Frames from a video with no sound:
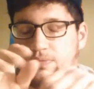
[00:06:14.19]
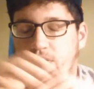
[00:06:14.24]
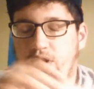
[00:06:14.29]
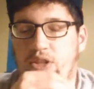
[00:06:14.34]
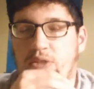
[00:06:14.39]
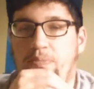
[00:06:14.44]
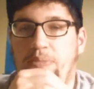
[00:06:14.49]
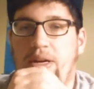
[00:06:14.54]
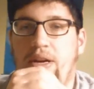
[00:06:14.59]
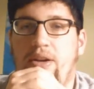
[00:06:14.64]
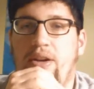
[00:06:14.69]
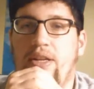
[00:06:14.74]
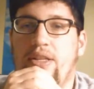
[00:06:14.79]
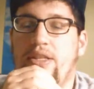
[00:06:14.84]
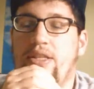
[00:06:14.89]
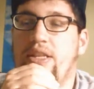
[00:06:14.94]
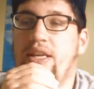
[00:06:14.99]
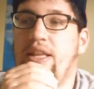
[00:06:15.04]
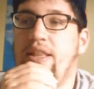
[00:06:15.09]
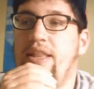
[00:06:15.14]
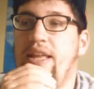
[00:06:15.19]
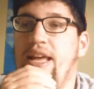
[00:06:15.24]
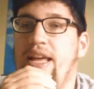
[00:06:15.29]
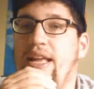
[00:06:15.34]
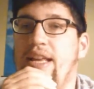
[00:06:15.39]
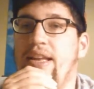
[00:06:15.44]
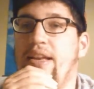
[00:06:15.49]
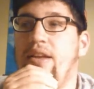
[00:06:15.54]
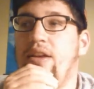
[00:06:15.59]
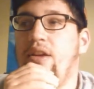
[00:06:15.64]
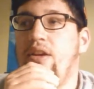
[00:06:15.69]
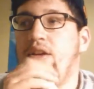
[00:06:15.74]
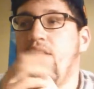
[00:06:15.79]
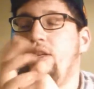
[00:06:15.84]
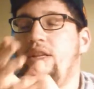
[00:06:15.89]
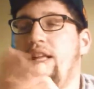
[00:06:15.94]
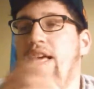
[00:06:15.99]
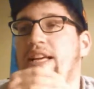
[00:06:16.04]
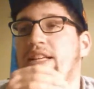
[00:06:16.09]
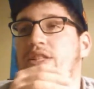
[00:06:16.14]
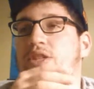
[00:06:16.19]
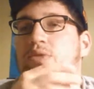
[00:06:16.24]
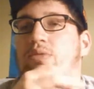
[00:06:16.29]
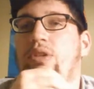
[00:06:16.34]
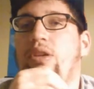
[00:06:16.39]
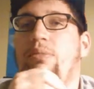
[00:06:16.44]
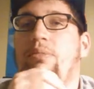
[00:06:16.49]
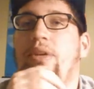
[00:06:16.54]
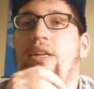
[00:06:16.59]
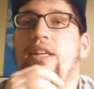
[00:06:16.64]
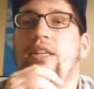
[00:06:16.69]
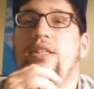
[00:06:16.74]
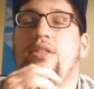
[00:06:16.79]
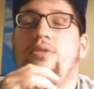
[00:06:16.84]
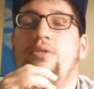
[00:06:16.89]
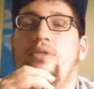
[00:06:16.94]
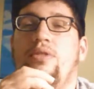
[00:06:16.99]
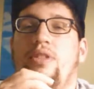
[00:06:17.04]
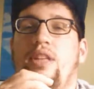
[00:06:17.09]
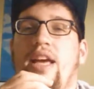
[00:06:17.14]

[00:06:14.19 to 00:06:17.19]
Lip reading: spirits, and then last 20 minutes